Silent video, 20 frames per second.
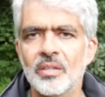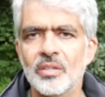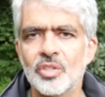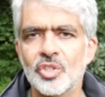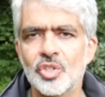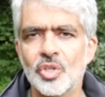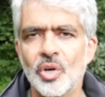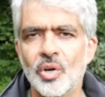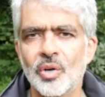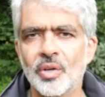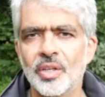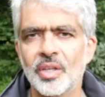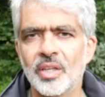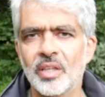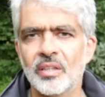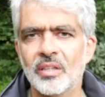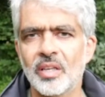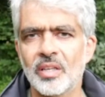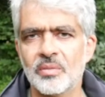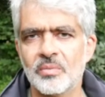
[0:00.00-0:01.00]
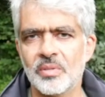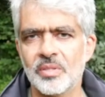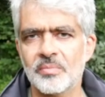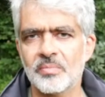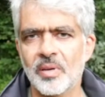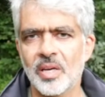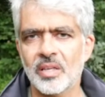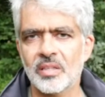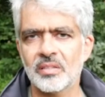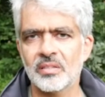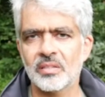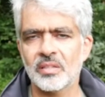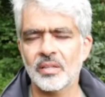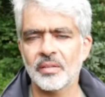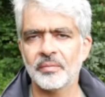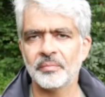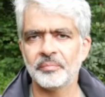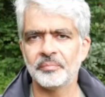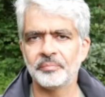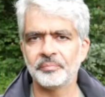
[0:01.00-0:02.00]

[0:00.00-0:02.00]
shown in that respect.